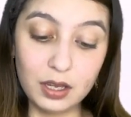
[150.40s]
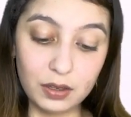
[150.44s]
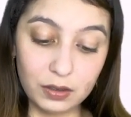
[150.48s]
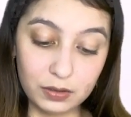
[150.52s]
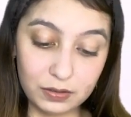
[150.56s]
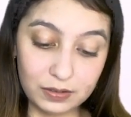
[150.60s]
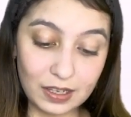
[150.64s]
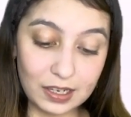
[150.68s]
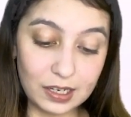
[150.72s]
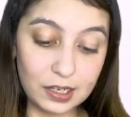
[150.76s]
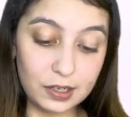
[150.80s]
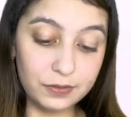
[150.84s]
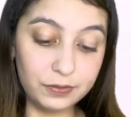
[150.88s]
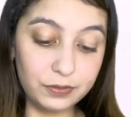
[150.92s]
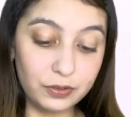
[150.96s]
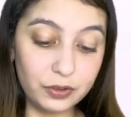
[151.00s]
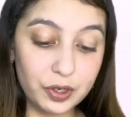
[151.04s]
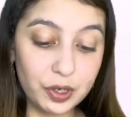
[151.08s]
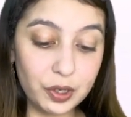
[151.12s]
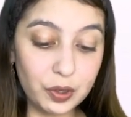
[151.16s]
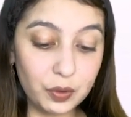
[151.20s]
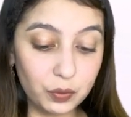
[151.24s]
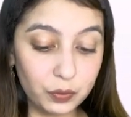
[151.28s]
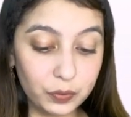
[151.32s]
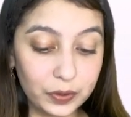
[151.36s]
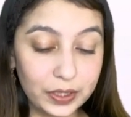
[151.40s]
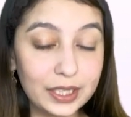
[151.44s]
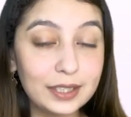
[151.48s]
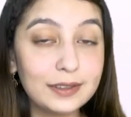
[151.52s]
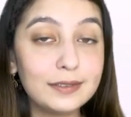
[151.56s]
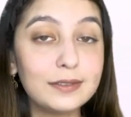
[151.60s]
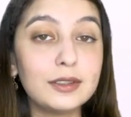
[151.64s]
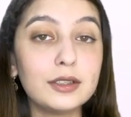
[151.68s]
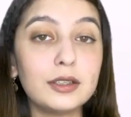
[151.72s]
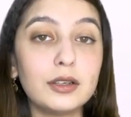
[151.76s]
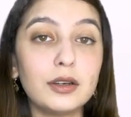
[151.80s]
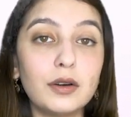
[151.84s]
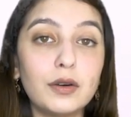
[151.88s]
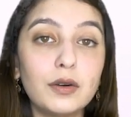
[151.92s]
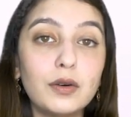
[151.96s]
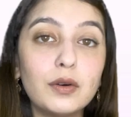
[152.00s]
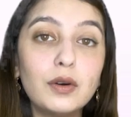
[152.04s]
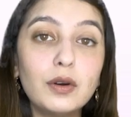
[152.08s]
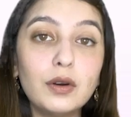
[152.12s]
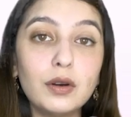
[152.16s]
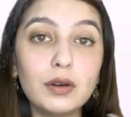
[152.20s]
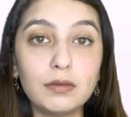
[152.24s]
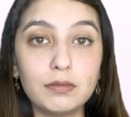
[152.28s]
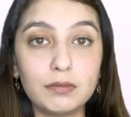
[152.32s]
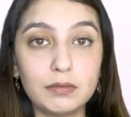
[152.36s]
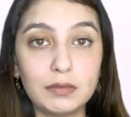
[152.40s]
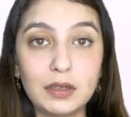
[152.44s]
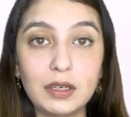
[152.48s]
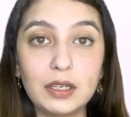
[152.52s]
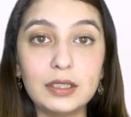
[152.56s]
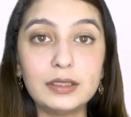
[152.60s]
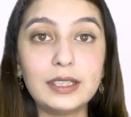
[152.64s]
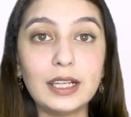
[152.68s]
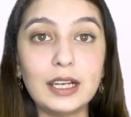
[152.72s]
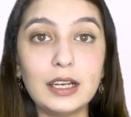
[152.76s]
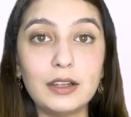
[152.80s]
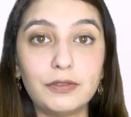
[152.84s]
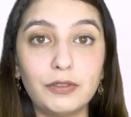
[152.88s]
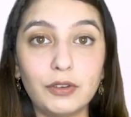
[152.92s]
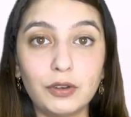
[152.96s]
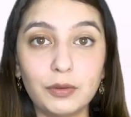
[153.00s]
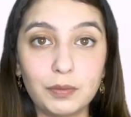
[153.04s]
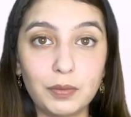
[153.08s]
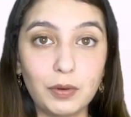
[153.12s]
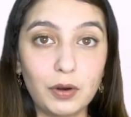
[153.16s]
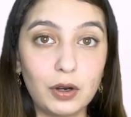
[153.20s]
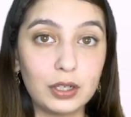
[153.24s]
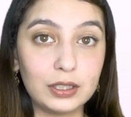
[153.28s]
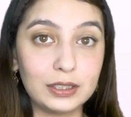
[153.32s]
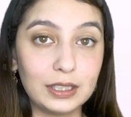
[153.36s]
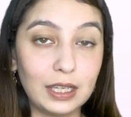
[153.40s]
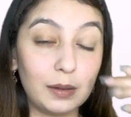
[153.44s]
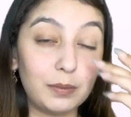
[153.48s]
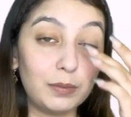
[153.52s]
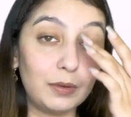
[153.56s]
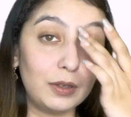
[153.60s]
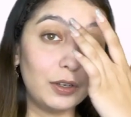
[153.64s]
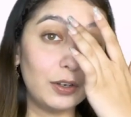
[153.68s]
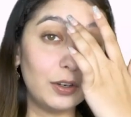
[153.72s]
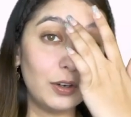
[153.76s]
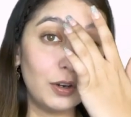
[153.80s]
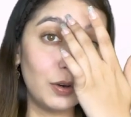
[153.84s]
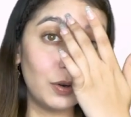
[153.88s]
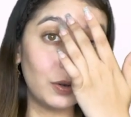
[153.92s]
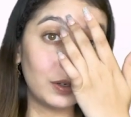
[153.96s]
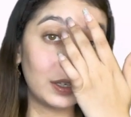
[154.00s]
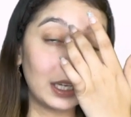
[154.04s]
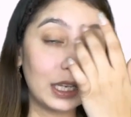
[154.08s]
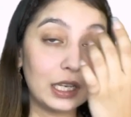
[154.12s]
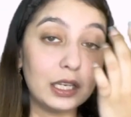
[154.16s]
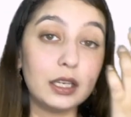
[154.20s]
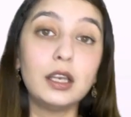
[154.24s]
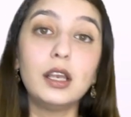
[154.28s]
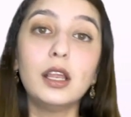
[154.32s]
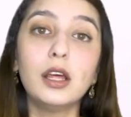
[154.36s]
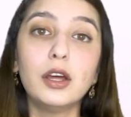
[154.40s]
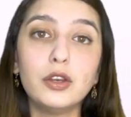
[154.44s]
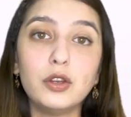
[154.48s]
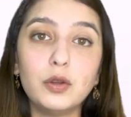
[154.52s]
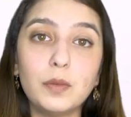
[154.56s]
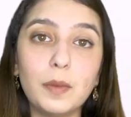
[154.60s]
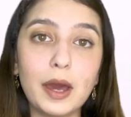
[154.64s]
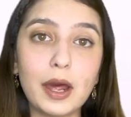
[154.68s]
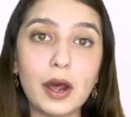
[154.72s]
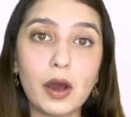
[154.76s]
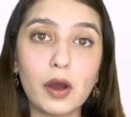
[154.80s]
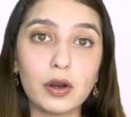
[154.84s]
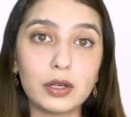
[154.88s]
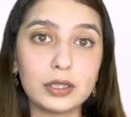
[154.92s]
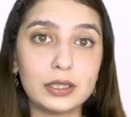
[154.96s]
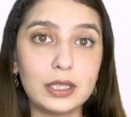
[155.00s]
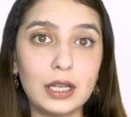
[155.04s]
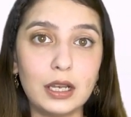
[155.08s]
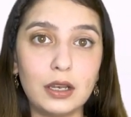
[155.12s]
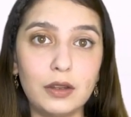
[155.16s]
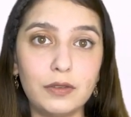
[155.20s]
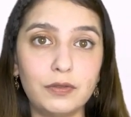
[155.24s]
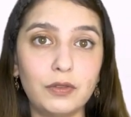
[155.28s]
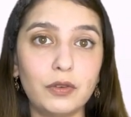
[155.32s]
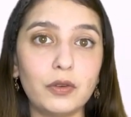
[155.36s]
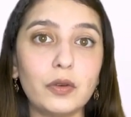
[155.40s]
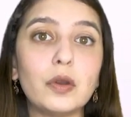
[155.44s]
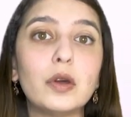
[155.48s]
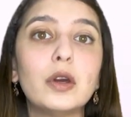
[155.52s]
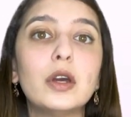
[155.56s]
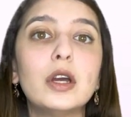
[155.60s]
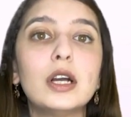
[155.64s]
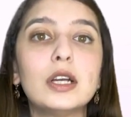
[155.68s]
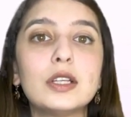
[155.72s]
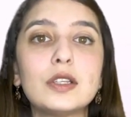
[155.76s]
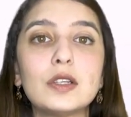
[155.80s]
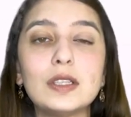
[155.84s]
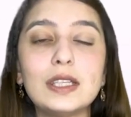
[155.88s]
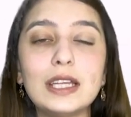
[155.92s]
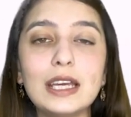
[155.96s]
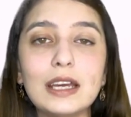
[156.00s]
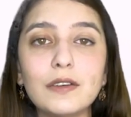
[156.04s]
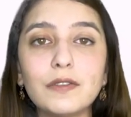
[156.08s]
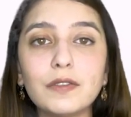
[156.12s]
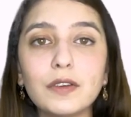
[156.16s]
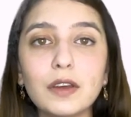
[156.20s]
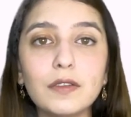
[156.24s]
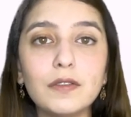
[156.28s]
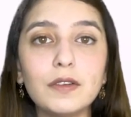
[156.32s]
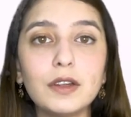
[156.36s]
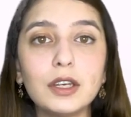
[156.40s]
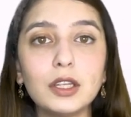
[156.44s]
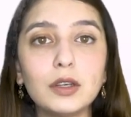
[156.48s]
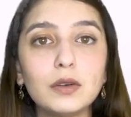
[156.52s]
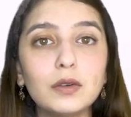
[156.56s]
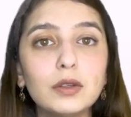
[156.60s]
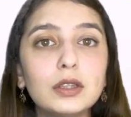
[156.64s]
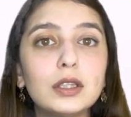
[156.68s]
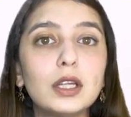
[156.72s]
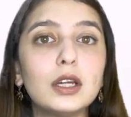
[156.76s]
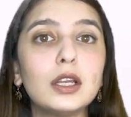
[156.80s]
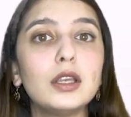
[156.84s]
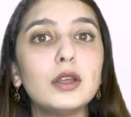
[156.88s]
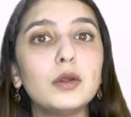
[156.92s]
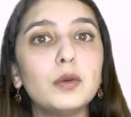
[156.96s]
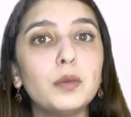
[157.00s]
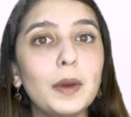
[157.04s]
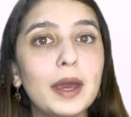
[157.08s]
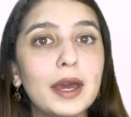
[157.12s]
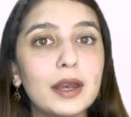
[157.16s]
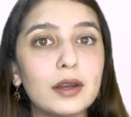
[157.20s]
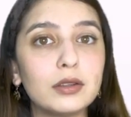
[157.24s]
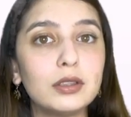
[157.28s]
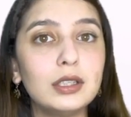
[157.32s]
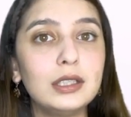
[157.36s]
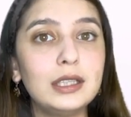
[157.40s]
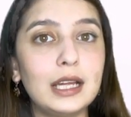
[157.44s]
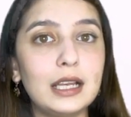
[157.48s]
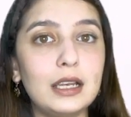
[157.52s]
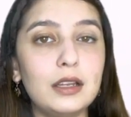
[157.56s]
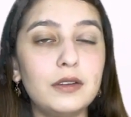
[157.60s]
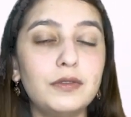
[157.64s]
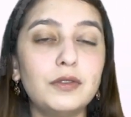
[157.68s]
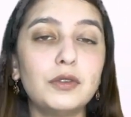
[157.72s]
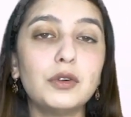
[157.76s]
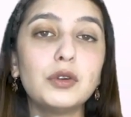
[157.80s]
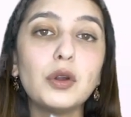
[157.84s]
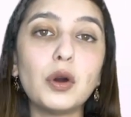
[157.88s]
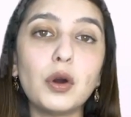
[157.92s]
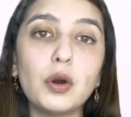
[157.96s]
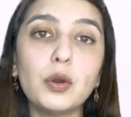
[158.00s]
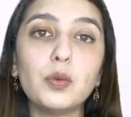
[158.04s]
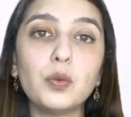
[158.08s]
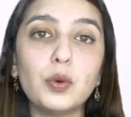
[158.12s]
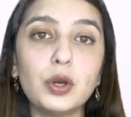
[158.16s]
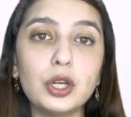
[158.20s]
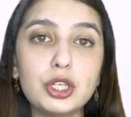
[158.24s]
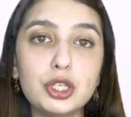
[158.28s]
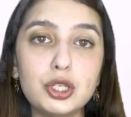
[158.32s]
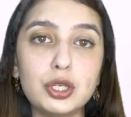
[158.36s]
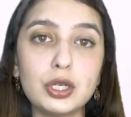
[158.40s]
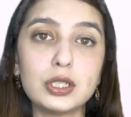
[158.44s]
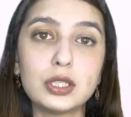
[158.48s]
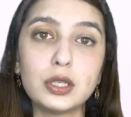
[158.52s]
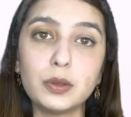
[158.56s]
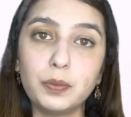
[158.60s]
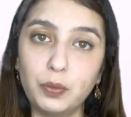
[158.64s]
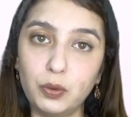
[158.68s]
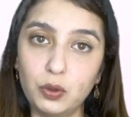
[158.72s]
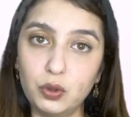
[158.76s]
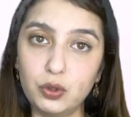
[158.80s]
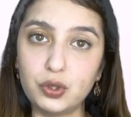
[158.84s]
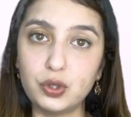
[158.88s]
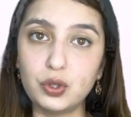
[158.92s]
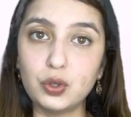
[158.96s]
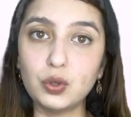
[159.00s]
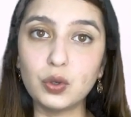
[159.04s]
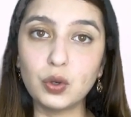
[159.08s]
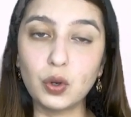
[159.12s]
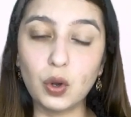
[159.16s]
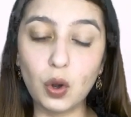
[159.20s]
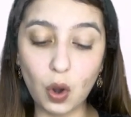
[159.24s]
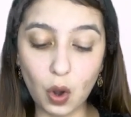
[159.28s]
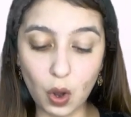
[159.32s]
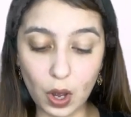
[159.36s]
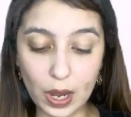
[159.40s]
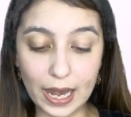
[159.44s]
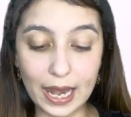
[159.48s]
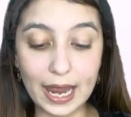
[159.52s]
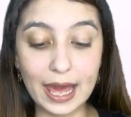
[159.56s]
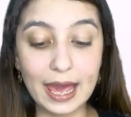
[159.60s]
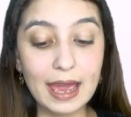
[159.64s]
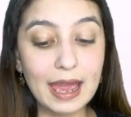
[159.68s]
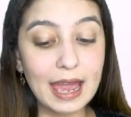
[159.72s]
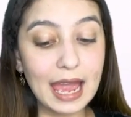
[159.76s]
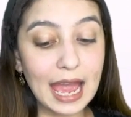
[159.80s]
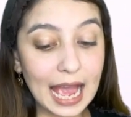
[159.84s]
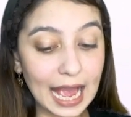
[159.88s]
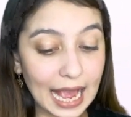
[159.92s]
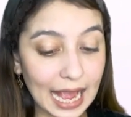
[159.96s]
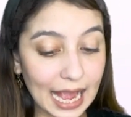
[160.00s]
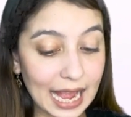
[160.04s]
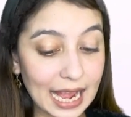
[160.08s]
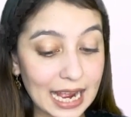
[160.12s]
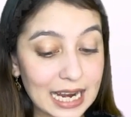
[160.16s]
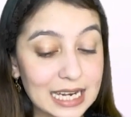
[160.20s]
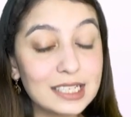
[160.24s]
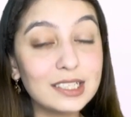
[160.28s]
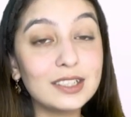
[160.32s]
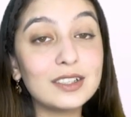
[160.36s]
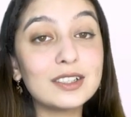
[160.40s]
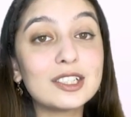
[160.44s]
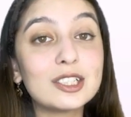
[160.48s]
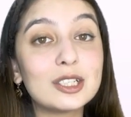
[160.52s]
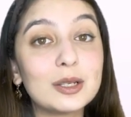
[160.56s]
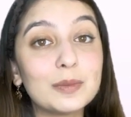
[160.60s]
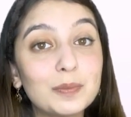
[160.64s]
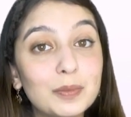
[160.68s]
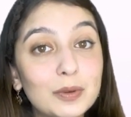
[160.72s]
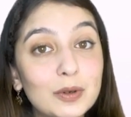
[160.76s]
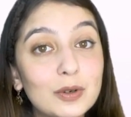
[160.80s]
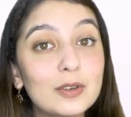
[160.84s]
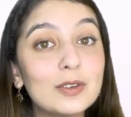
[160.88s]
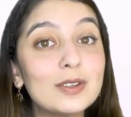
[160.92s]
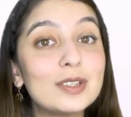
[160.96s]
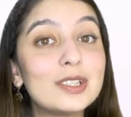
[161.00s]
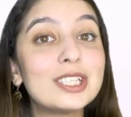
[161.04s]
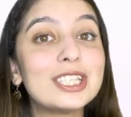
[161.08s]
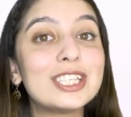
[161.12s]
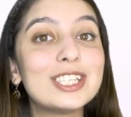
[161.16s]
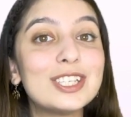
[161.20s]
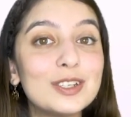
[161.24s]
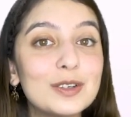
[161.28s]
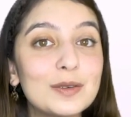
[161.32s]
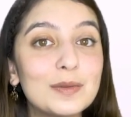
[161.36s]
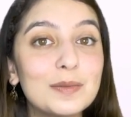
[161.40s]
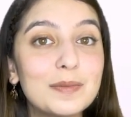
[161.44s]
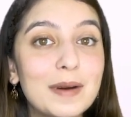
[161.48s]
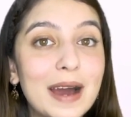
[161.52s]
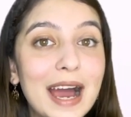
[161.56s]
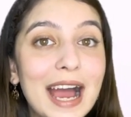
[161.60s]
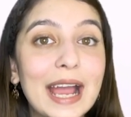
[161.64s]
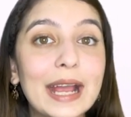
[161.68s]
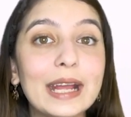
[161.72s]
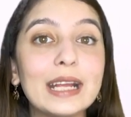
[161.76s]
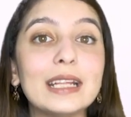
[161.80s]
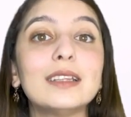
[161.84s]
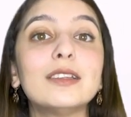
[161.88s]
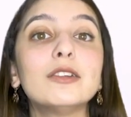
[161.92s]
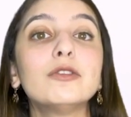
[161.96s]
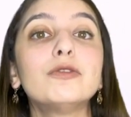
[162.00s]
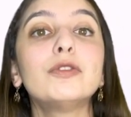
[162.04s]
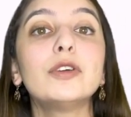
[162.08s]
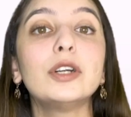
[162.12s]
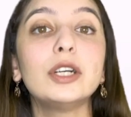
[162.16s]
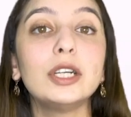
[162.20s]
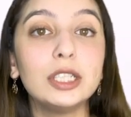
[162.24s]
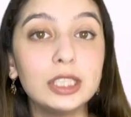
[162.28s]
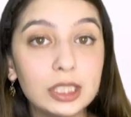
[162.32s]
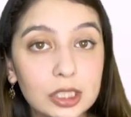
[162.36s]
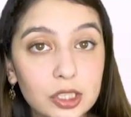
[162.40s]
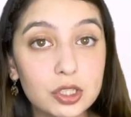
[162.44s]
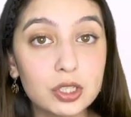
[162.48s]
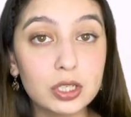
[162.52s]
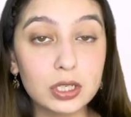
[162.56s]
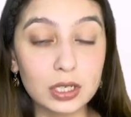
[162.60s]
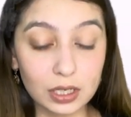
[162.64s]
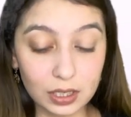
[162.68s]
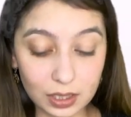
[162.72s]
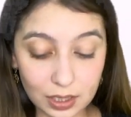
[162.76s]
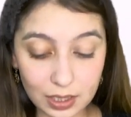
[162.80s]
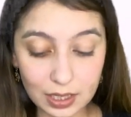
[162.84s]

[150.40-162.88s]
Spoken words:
Téléphone 8 ou le téléphone portable. Okay, le numéro de téléphone. So they have given you the numéro de téléphone on which you're supposed to call and you're supposed to buy the furniture.